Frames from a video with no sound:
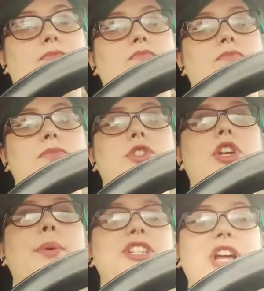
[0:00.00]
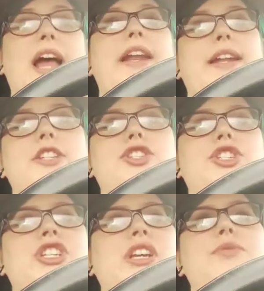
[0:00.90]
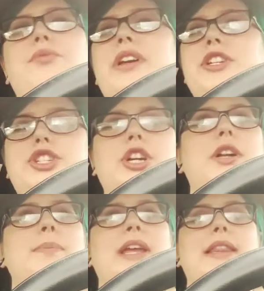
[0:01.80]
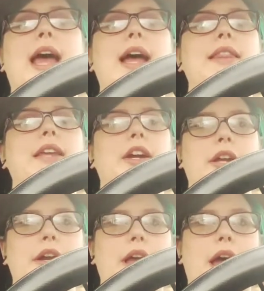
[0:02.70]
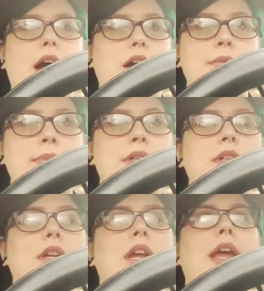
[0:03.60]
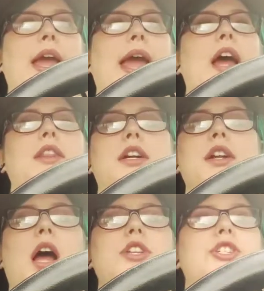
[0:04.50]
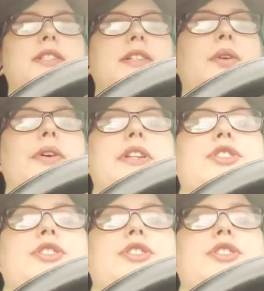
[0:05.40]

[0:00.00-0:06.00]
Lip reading: chatted, and she reassured me that they're here to help, and they're not just going to,